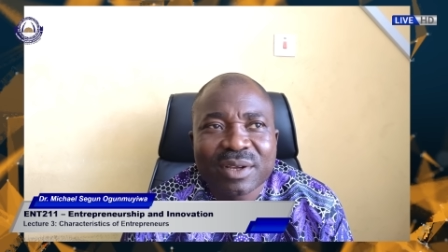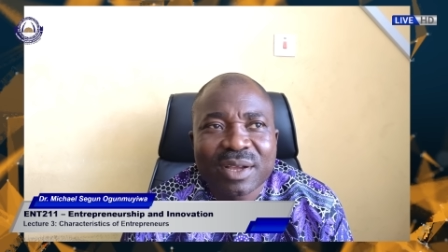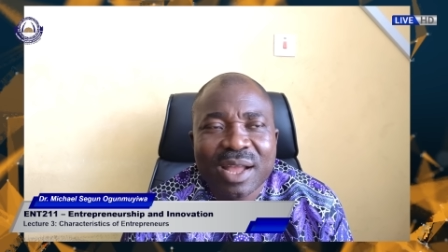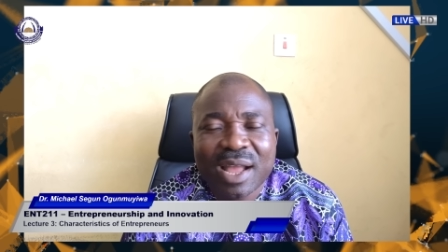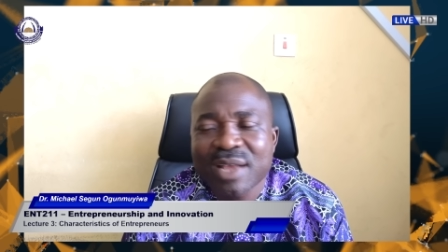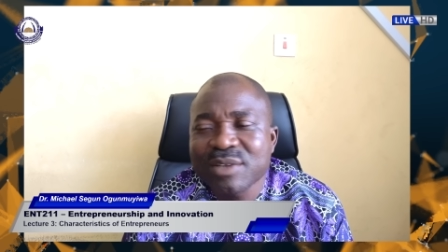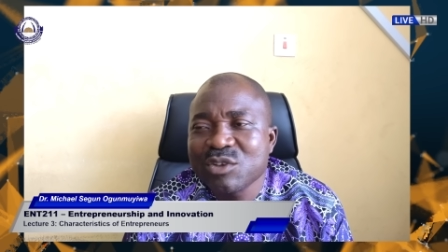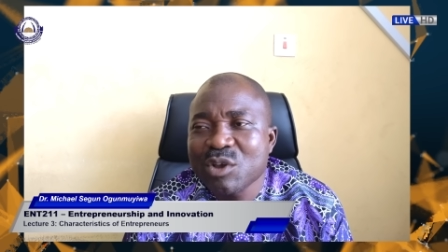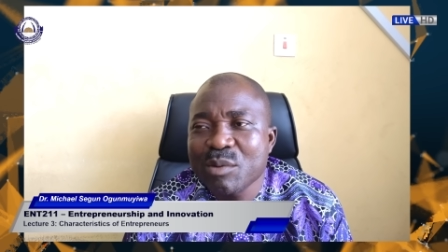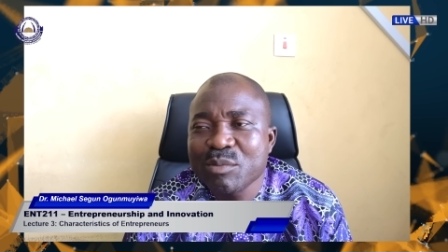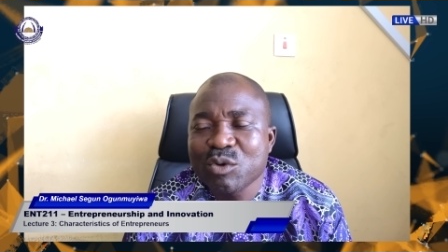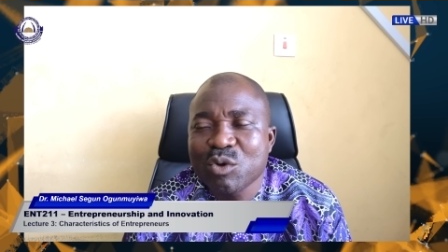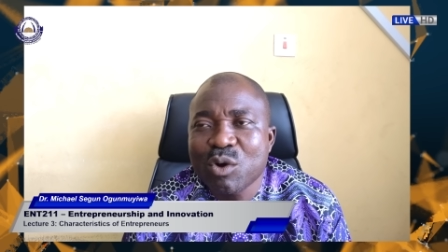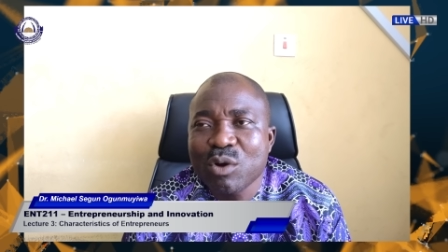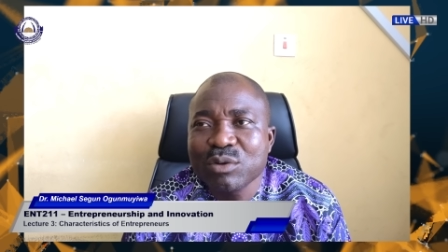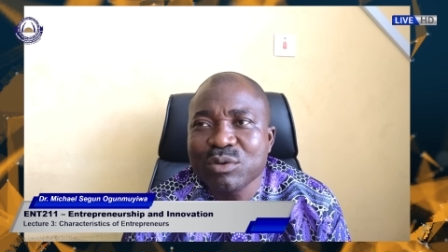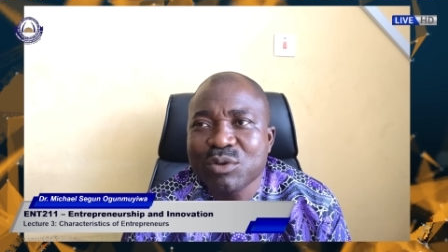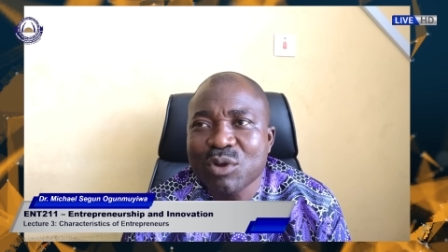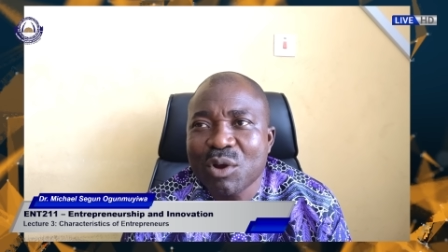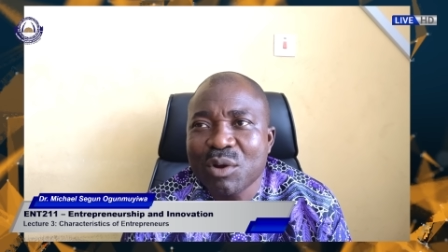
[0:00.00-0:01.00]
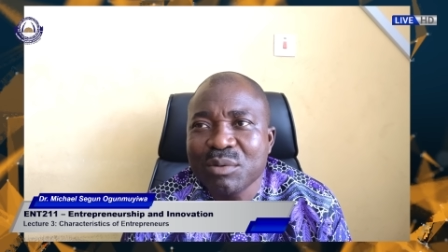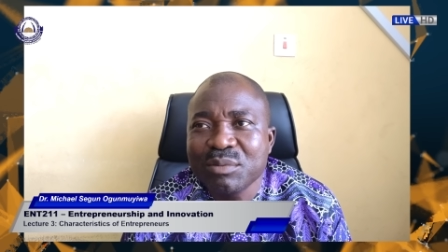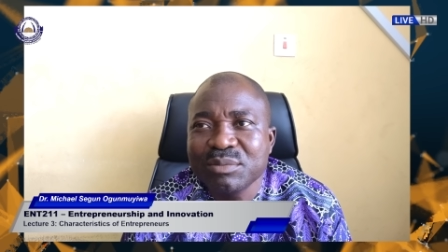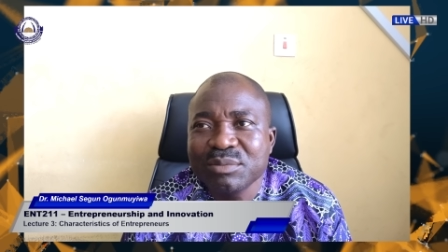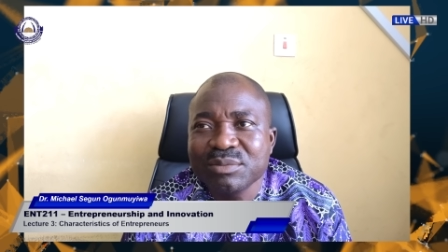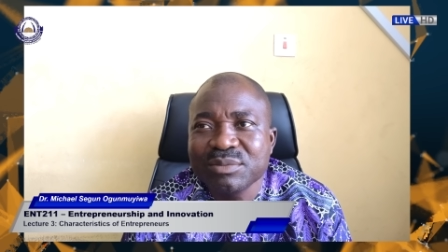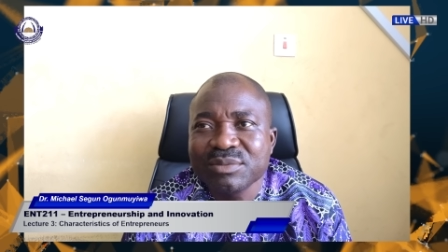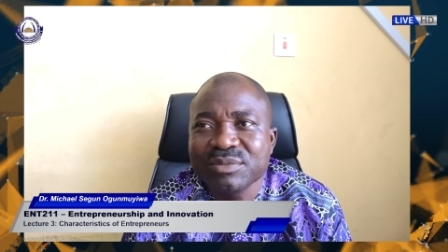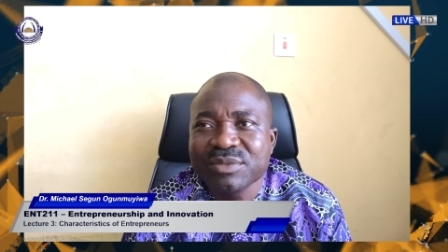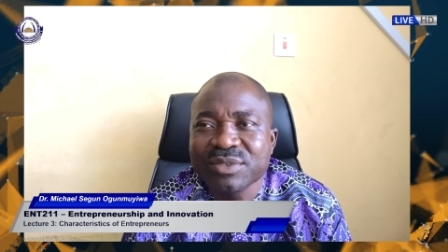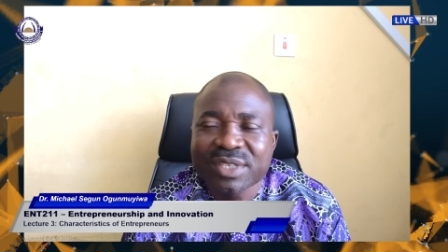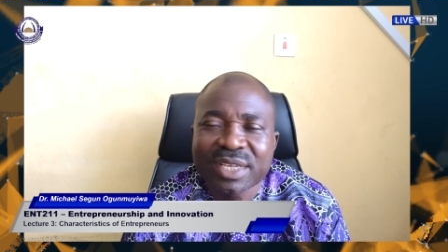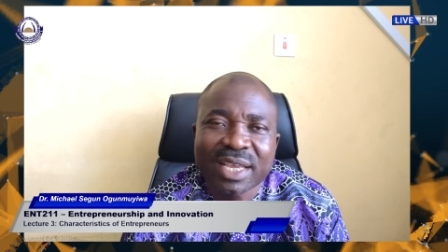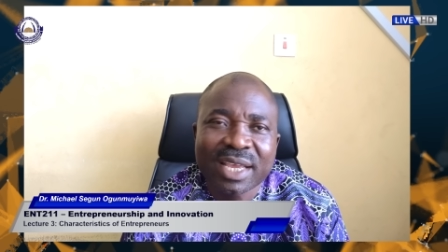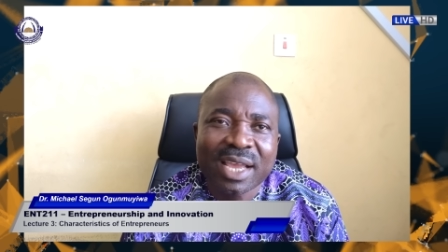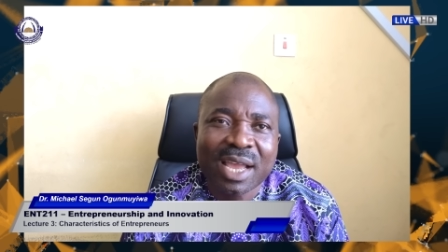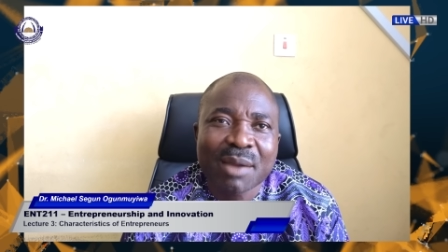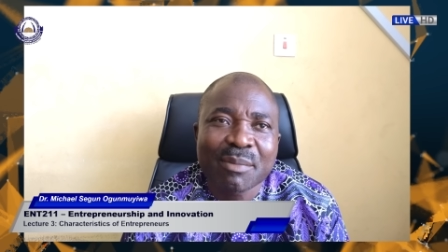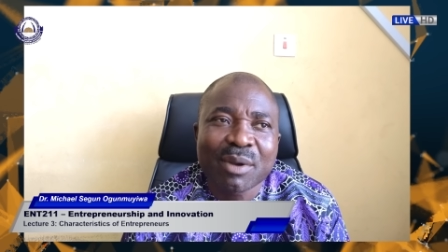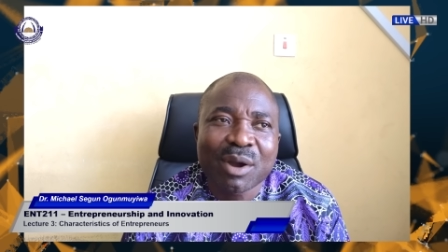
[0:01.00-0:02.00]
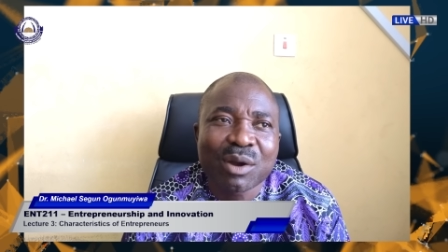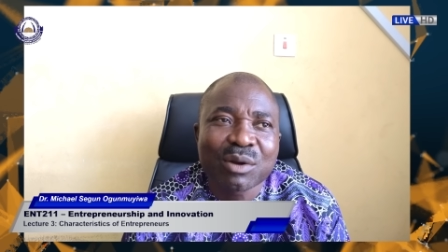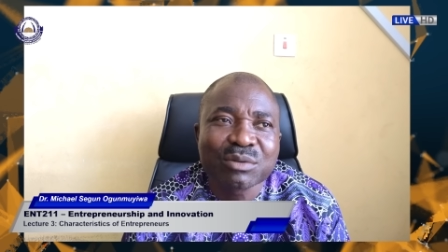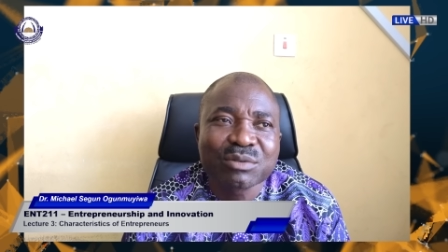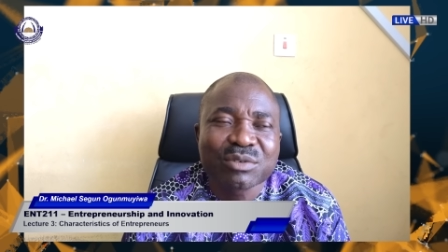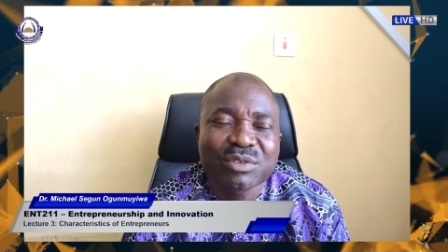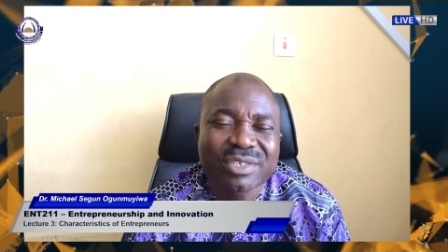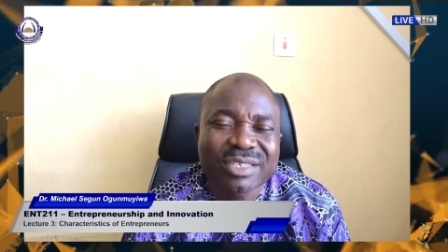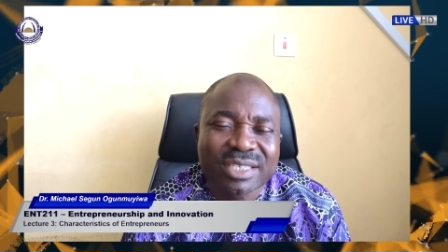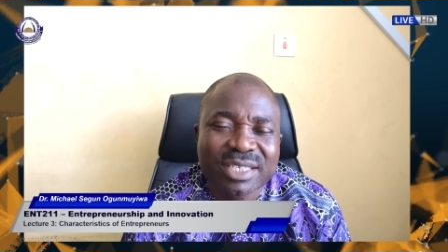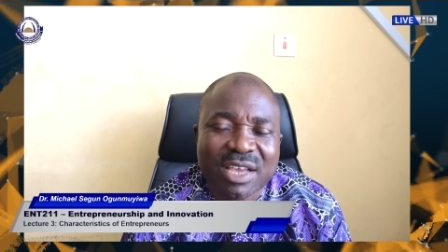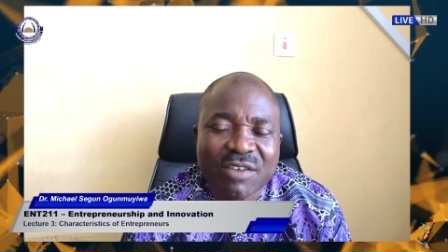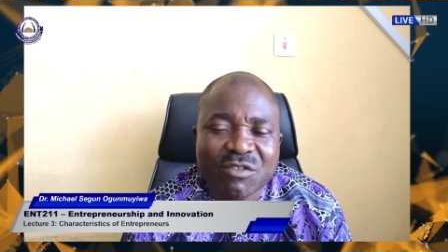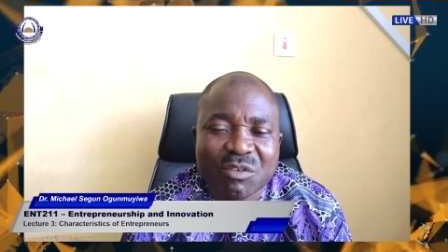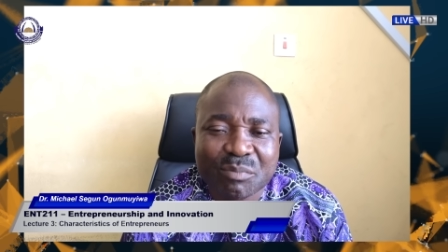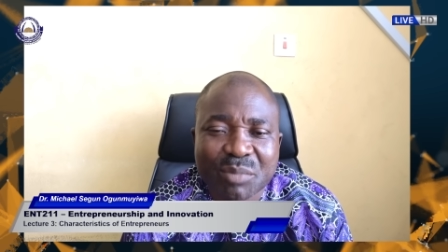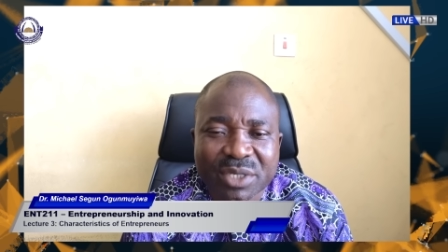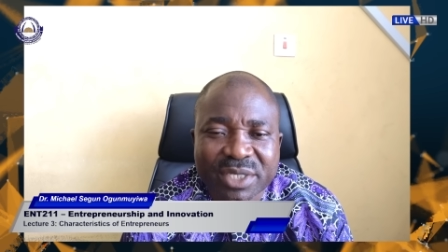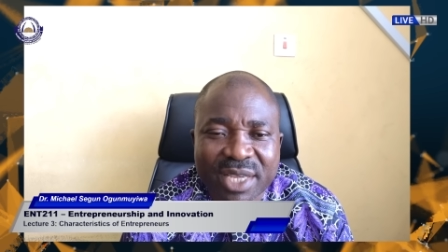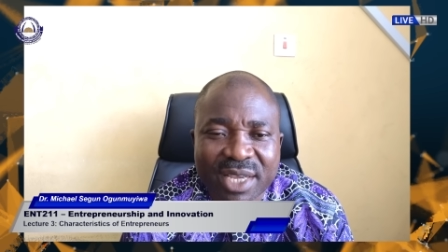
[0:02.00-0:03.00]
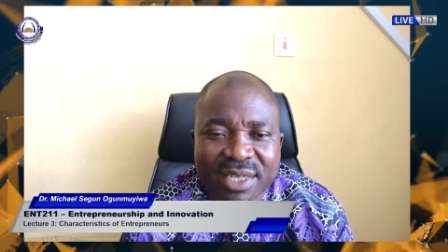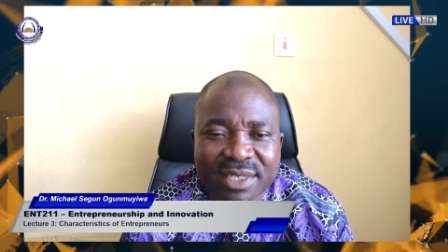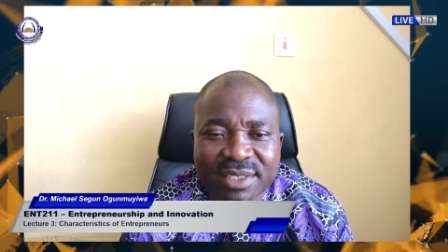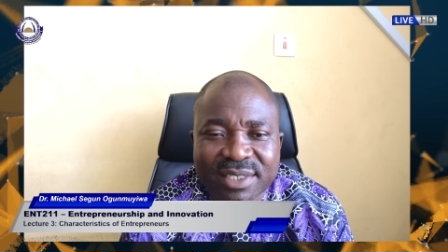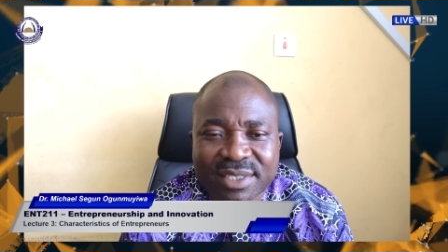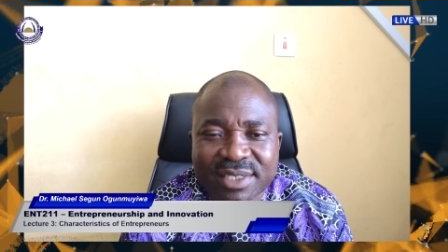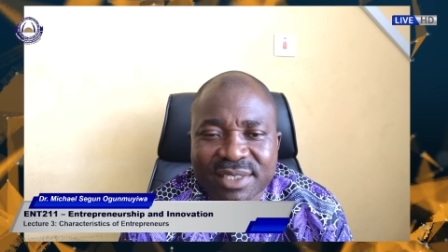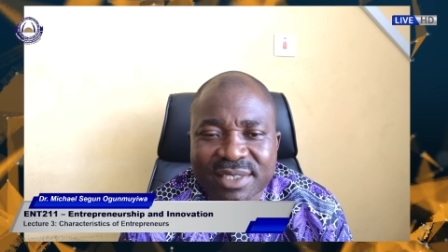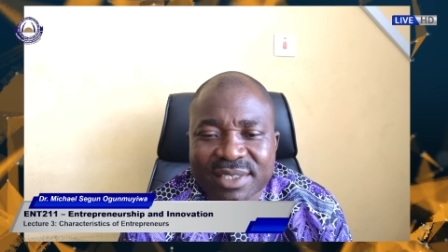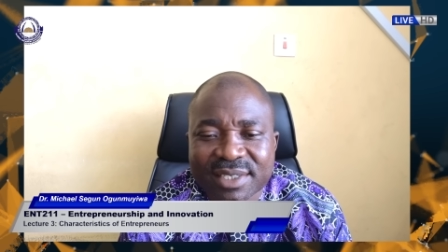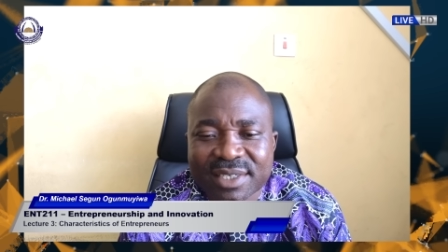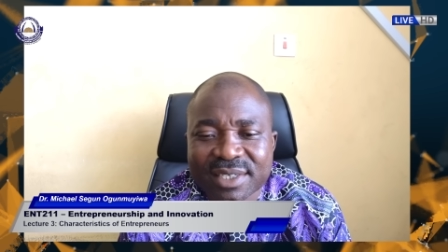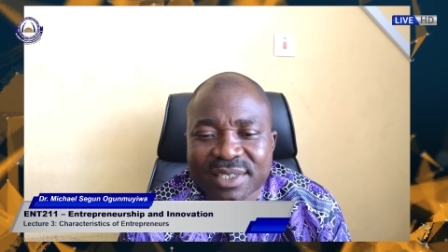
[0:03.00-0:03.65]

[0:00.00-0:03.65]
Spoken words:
and some quantum, say about 7%